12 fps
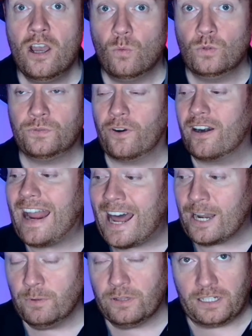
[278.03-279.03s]
was very
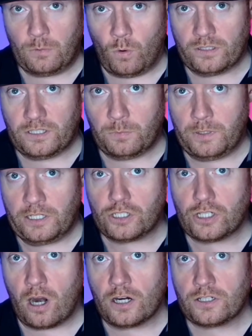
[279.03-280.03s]
adamant that he wanted to be in
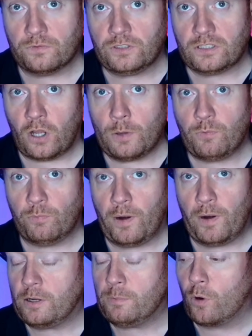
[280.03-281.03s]
charge of the type of
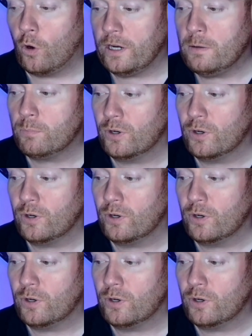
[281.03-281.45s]
player he brought in.